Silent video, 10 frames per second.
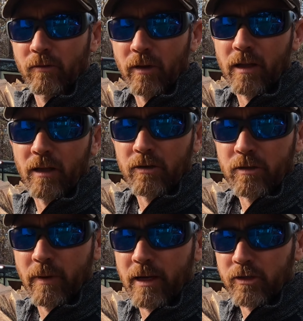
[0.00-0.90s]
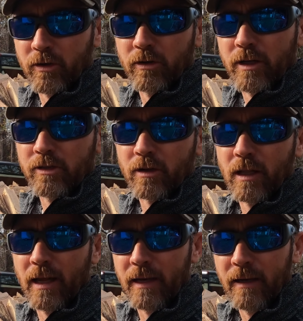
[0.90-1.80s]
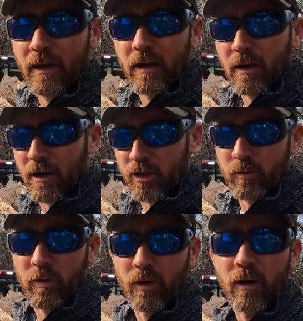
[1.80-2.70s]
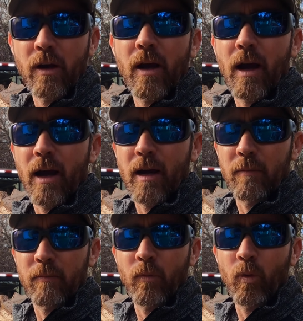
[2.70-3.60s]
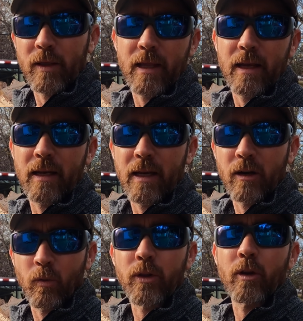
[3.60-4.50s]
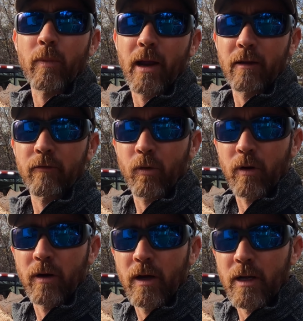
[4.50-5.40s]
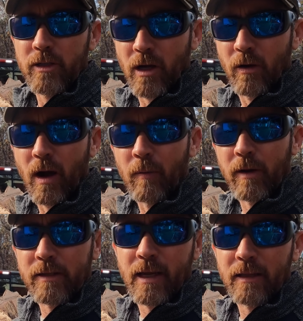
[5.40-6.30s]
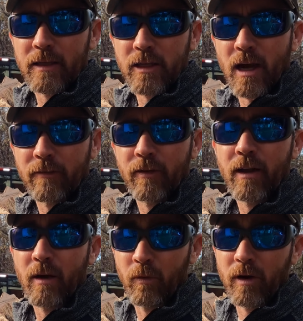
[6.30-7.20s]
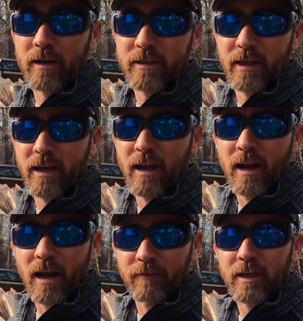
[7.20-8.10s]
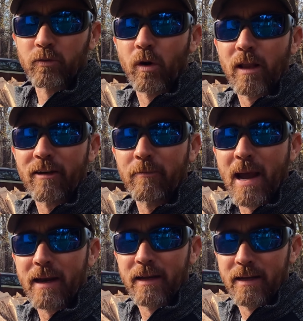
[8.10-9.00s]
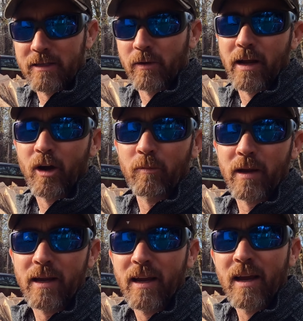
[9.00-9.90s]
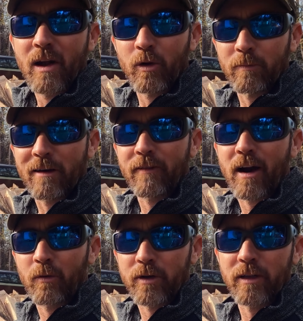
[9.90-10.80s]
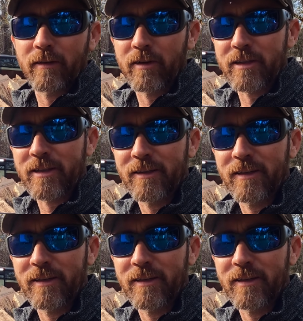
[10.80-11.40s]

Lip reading: really close to making sure you get your client, customer, what they need or what they're paying for. So I'm going to take this off, and we're going to see if this roll-off mat is going to help me with my firewood deliveries.